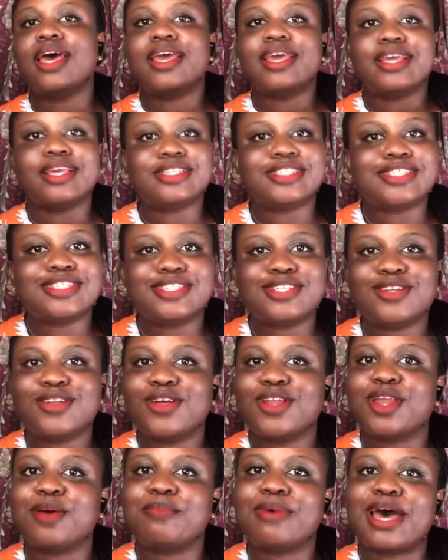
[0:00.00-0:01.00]
it's still
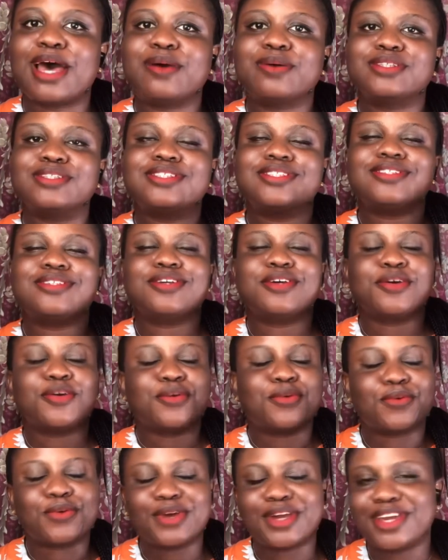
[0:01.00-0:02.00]
all about
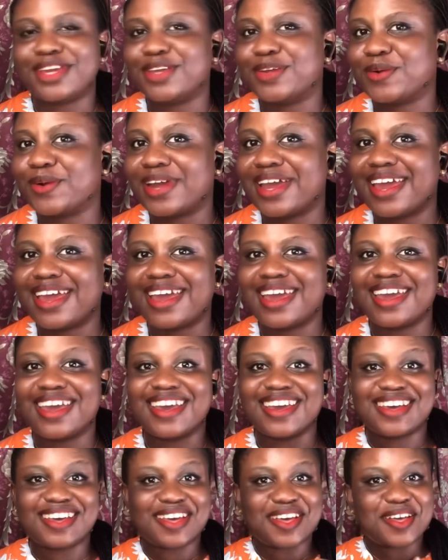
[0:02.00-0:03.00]
growing your
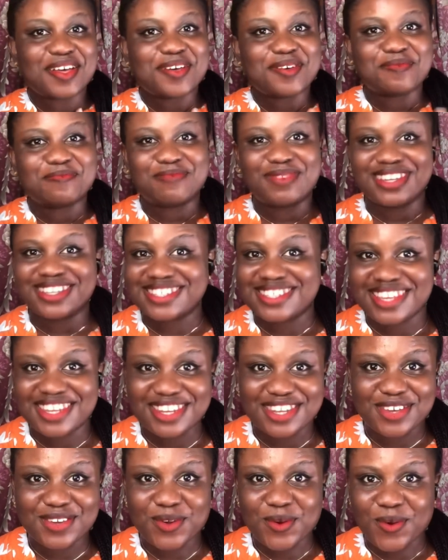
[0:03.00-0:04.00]
hair,
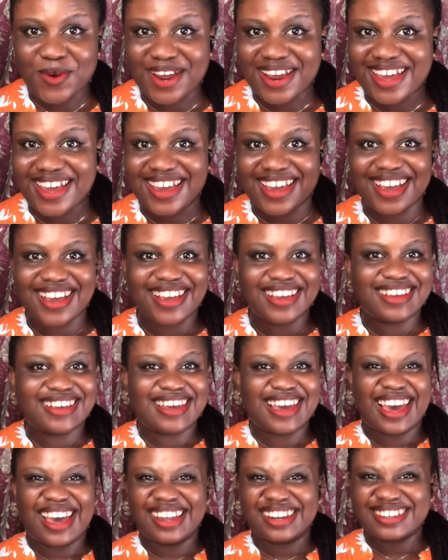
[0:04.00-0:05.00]
maintaining your hair,
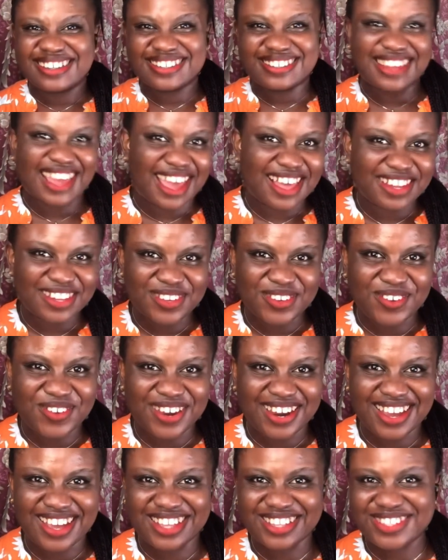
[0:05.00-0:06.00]
and styling your
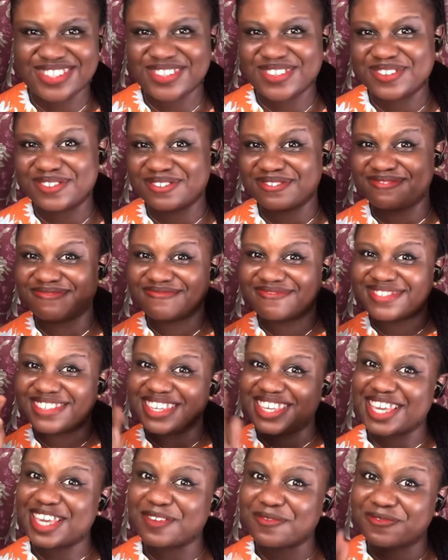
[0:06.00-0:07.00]
hair. So
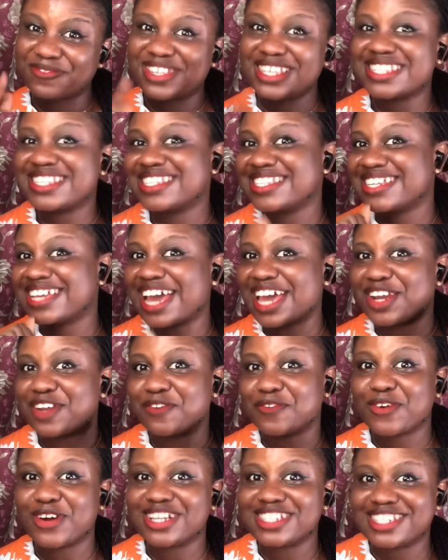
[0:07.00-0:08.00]
if this is the kind
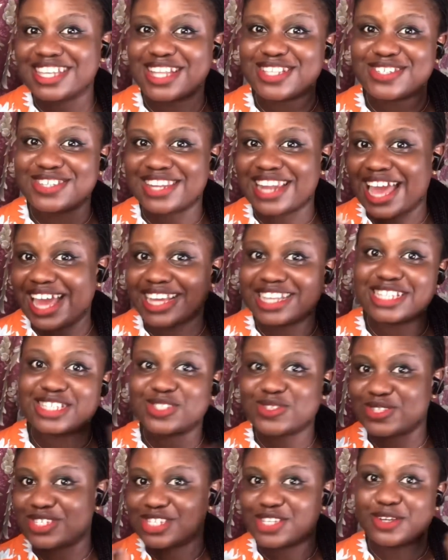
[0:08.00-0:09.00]
of content you like
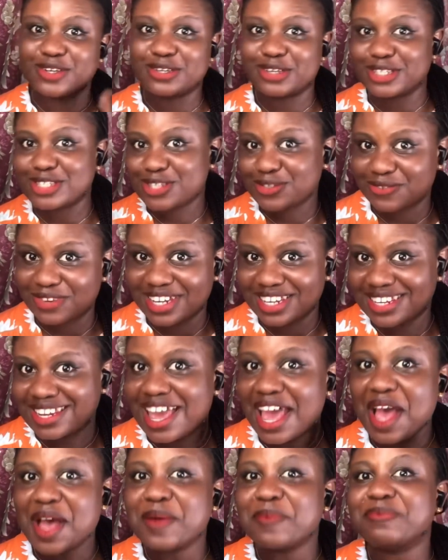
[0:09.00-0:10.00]
to see on your screen,
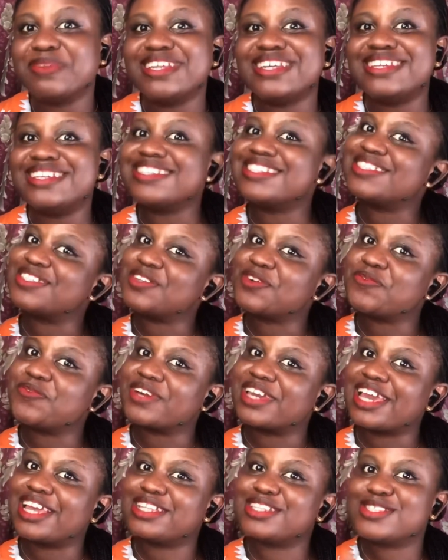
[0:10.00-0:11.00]
please don't
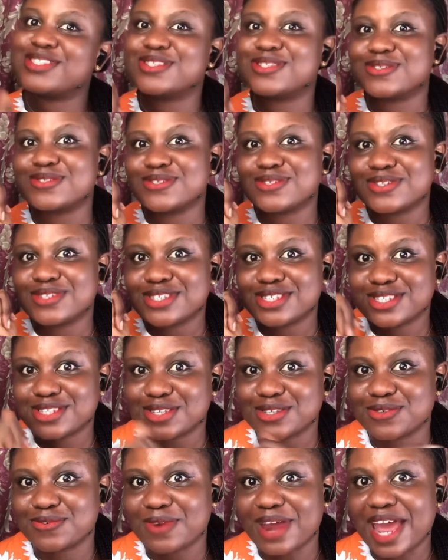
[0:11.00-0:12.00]
forget to
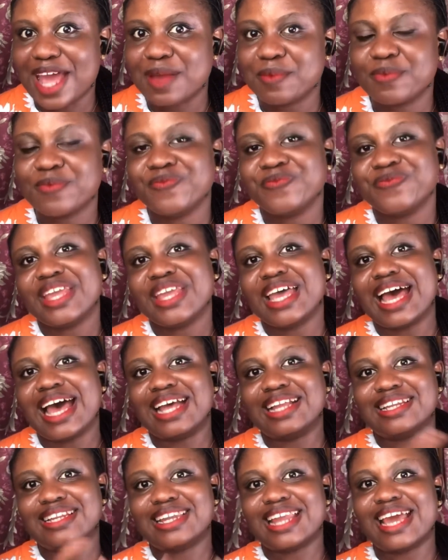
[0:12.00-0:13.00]
subscribe
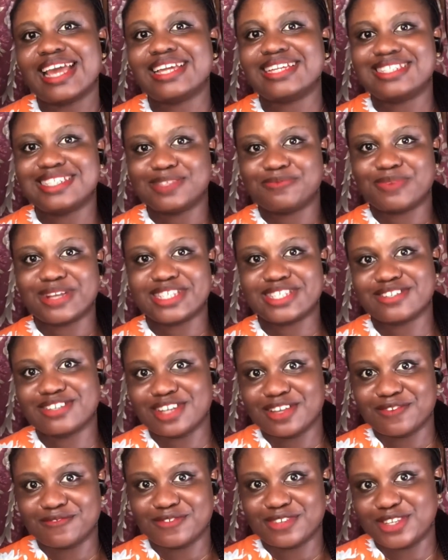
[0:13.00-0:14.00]
and like this
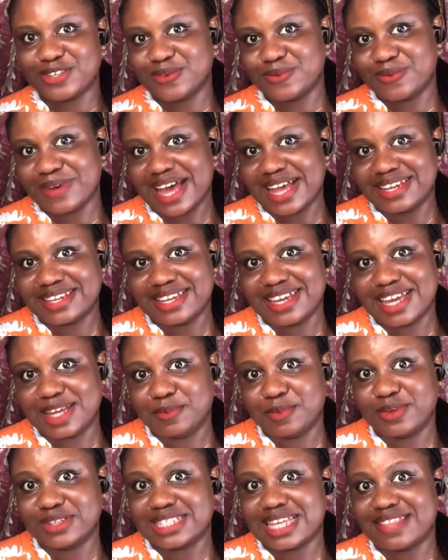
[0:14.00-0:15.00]
particular video at the end,
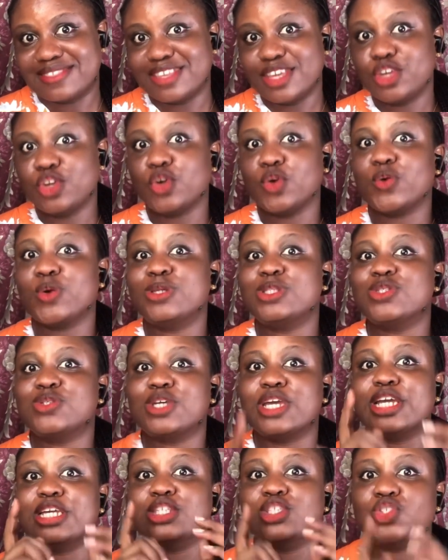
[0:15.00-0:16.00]
because I think you're going
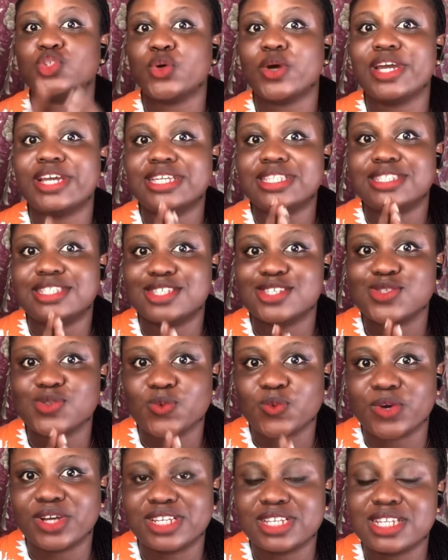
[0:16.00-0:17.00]
to enjoy this
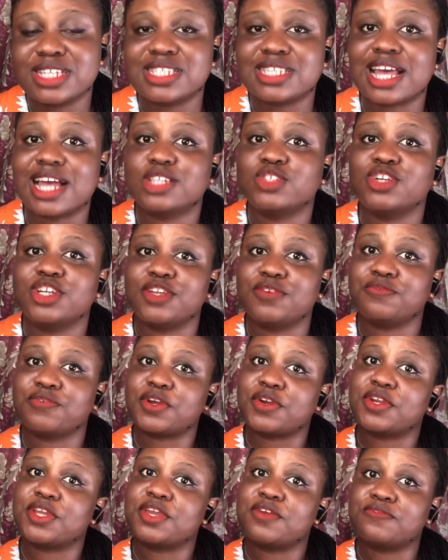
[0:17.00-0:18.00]
one. It's actually
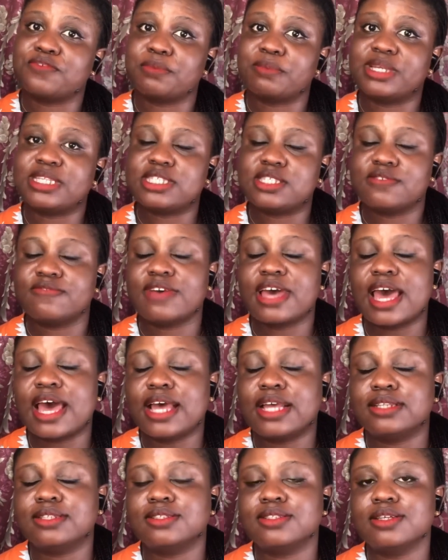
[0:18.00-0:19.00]
very informative
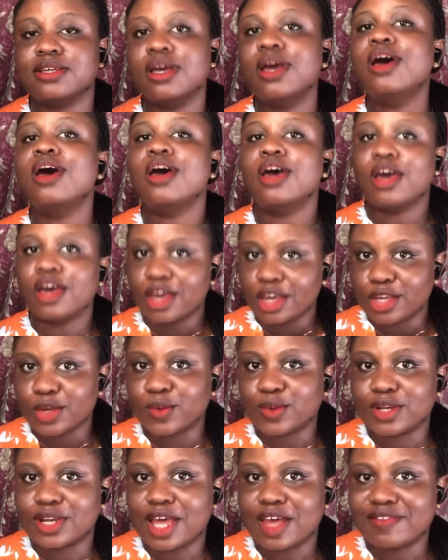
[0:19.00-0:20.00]
and
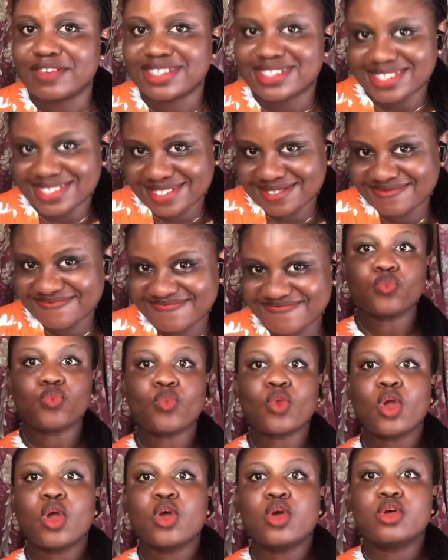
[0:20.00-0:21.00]
you'll love it.
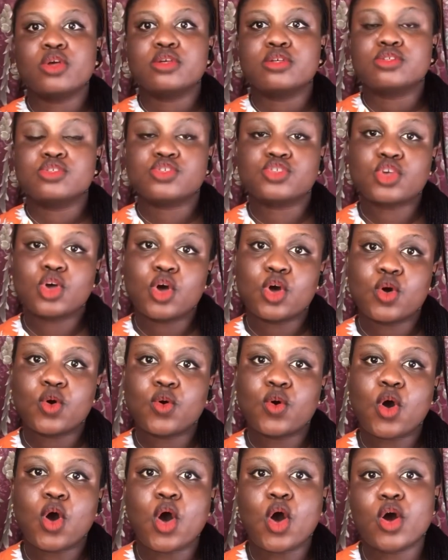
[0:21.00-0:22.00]

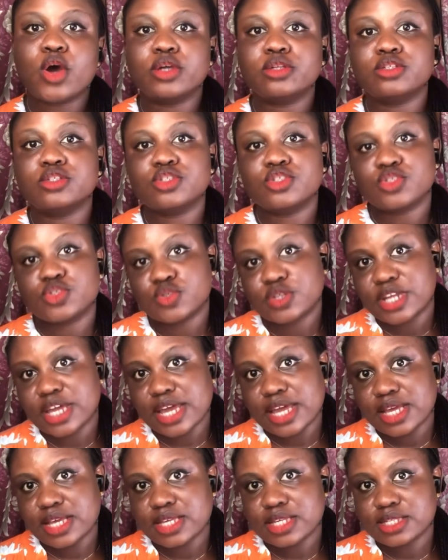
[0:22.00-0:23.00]
So on
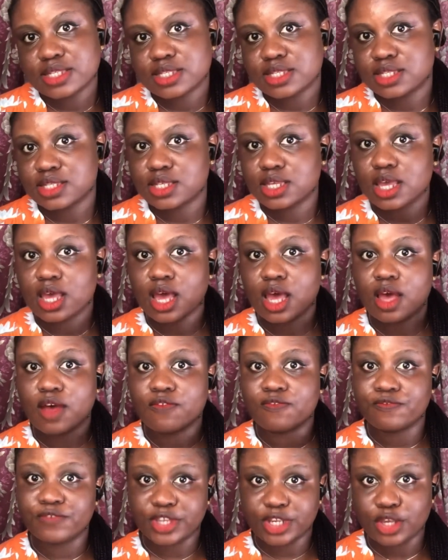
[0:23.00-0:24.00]
today's
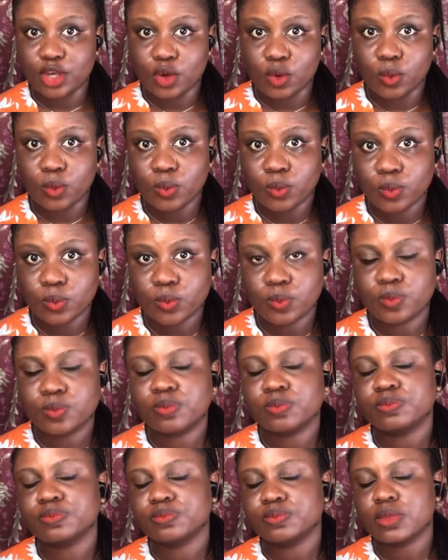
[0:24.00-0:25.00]
video,
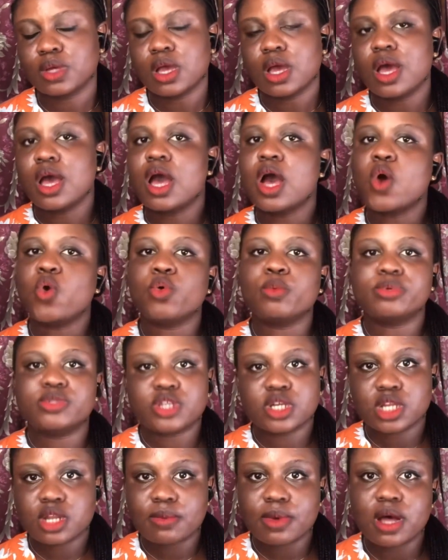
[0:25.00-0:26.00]
we'll be
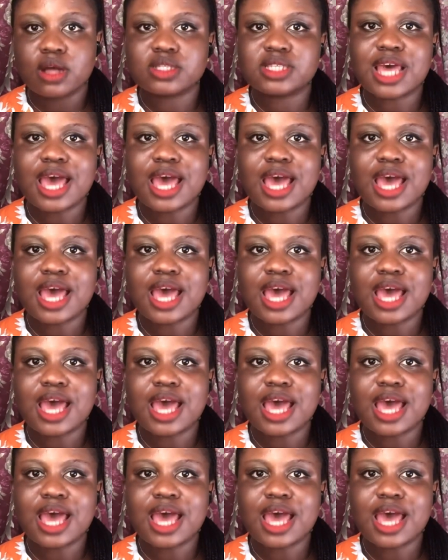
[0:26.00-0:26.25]
talking about